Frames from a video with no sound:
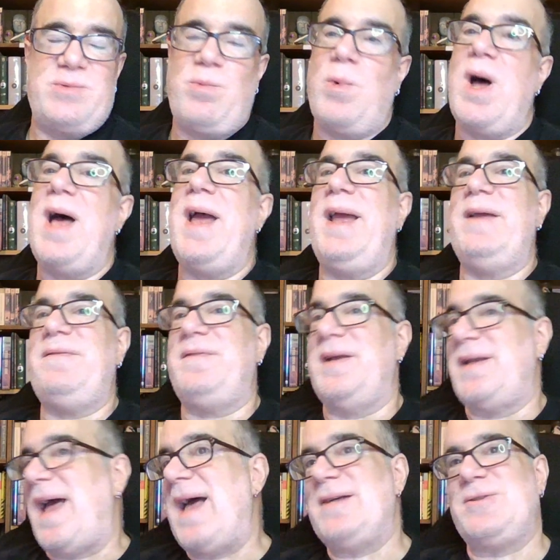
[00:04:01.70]
his wife
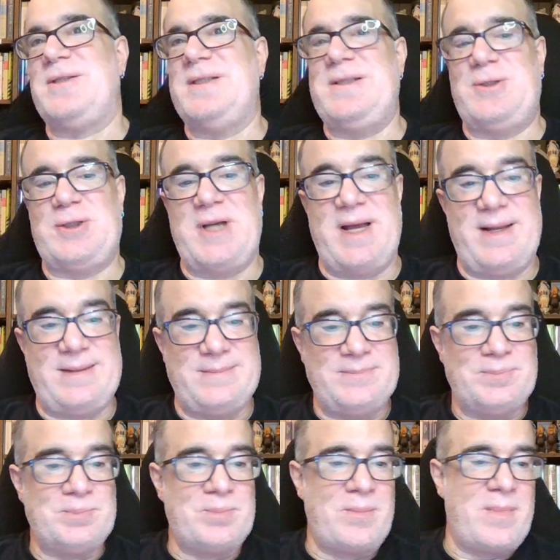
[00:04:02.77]
and Ashley Judd.
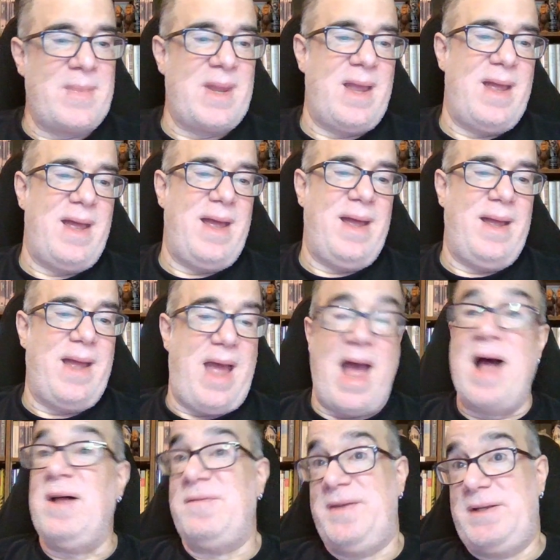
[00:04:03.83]

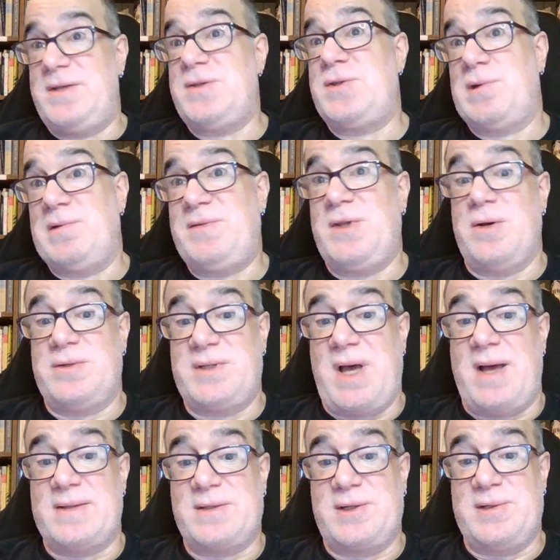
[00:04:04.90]
Alvy deserved those
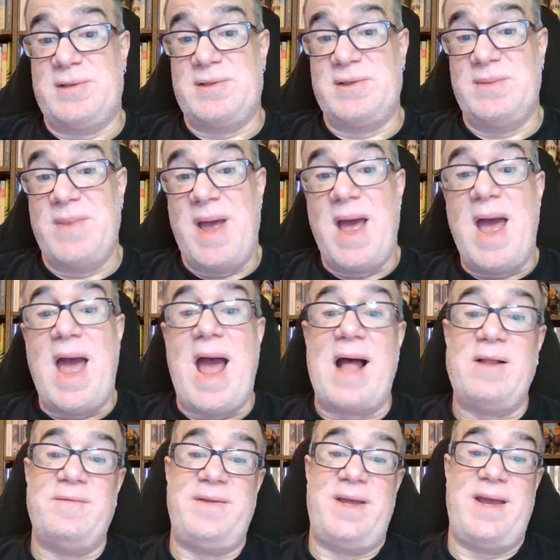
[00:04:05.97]
Oscars.
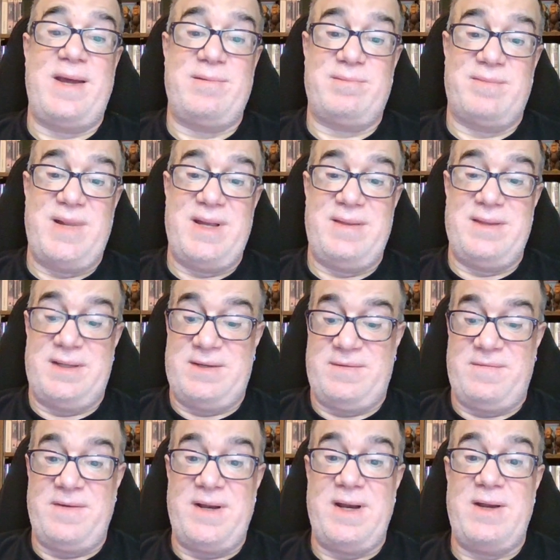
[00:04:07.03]
Alvy had written the
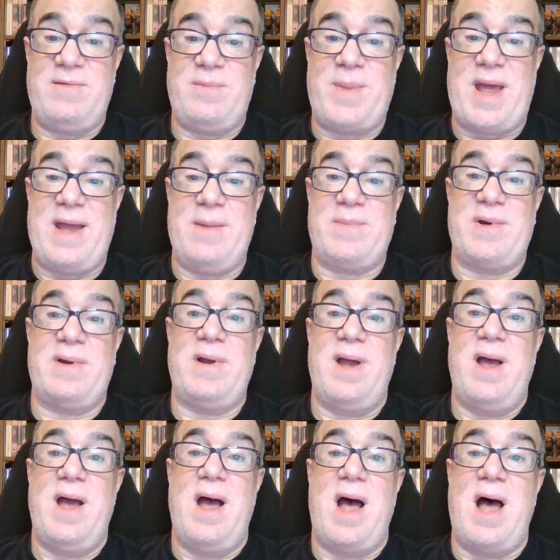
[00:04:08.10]
definitive paper
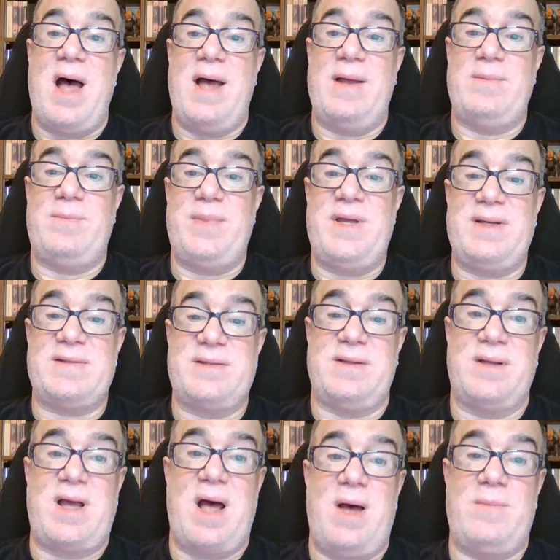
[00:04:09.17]
on
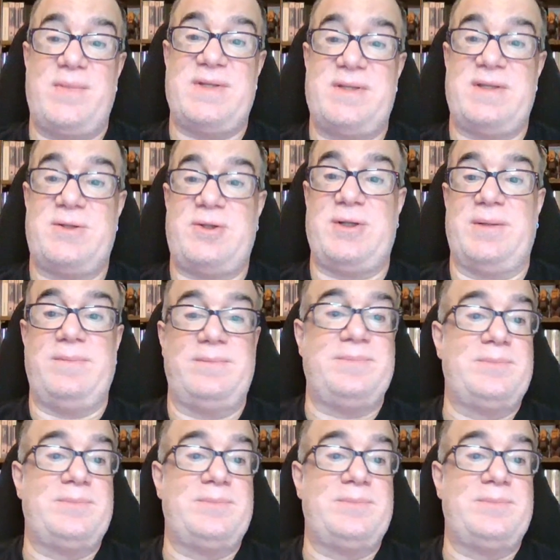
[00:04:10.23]
pixel composition.